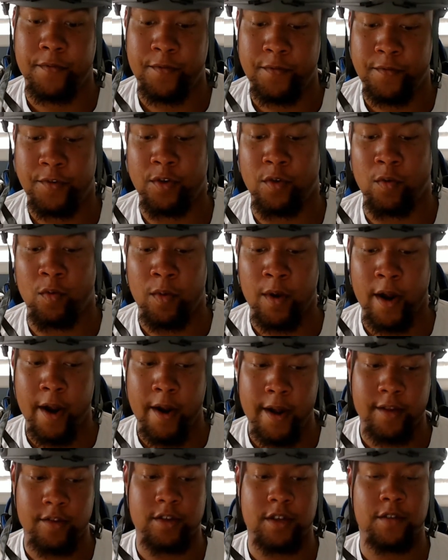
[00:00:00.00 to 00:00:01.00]
to
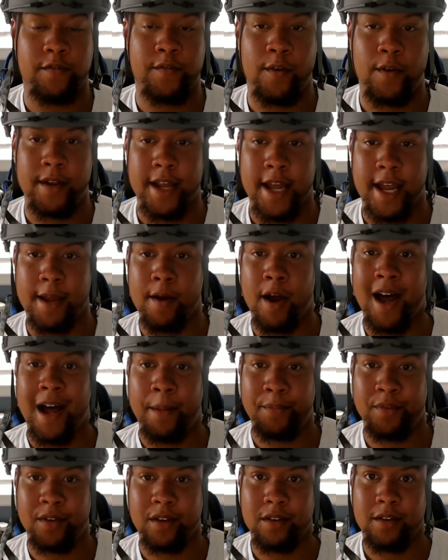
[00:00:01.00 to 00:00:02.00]
wear it just for night
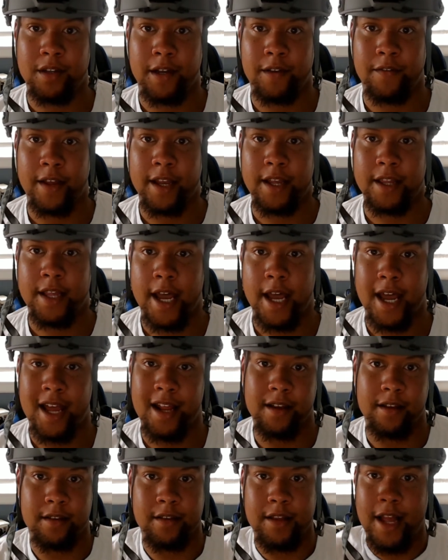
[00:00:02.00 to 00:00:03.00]
ops and stuff like that
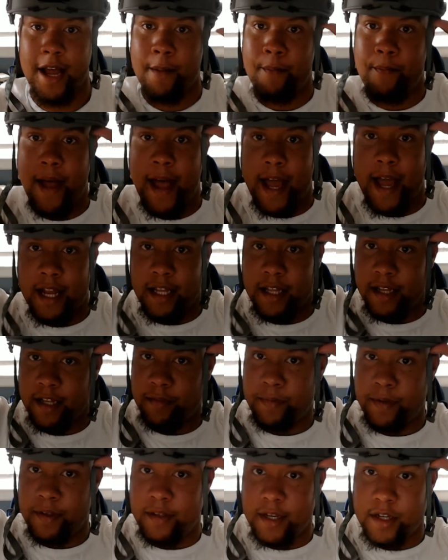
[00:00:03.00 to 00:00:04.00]
is not bad in this
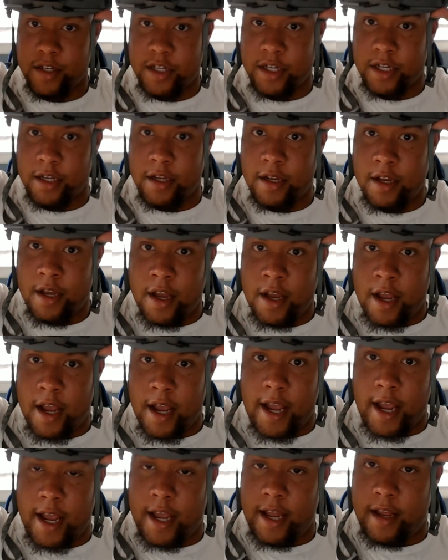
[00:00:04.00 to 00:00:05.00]
position,
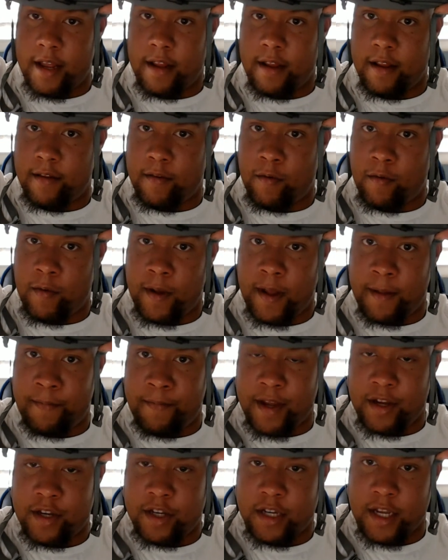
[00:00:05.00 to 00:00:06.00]
and
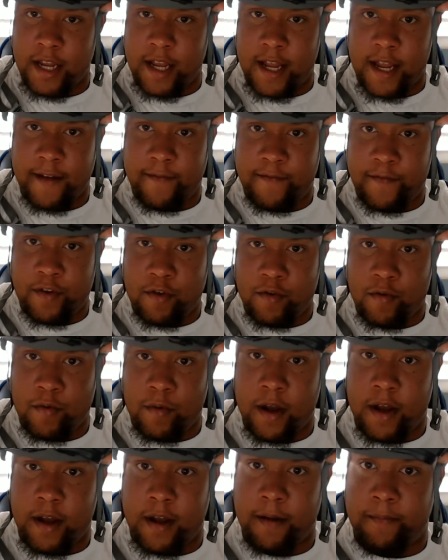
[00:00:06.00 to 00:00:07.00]
especially if
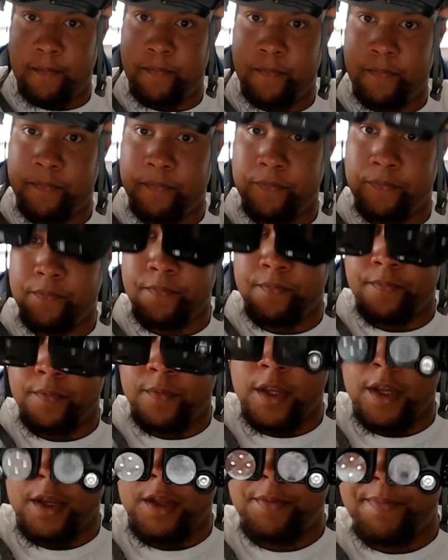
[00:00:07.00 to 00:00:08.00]
you
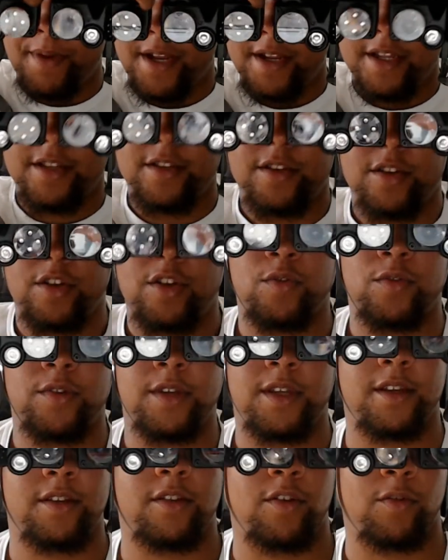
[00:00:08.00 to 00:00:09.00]
spend this to use it
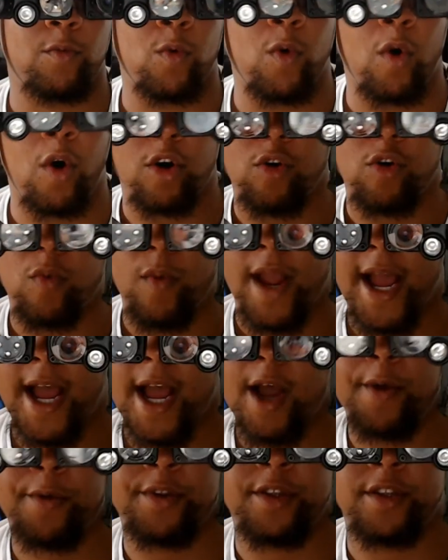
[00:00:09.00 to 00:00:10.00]
just to walk
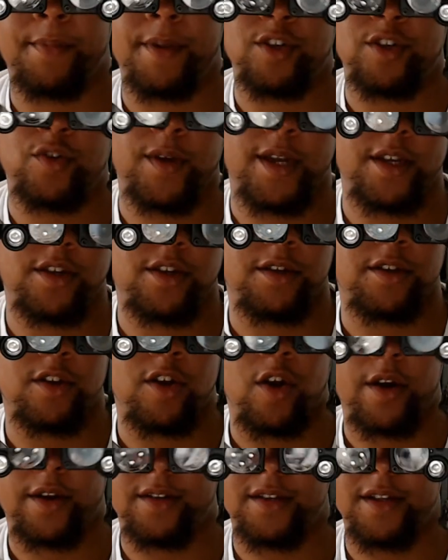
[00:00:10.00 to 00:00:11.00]
around, just make sure you hit your
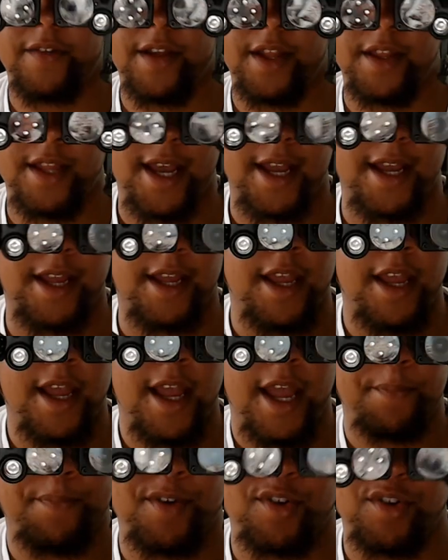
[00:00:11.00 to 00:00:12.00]
target, stuff like that.
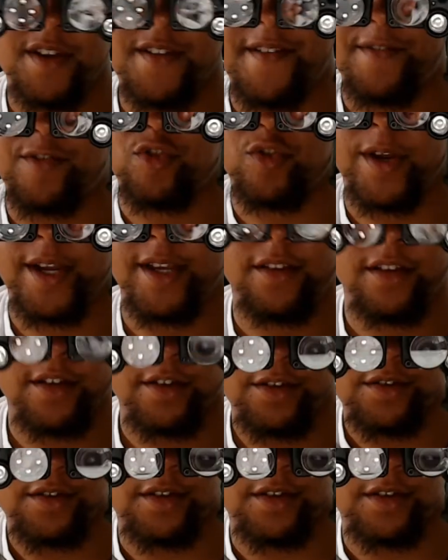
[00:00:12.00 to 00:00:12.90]
Especially if you have tracers,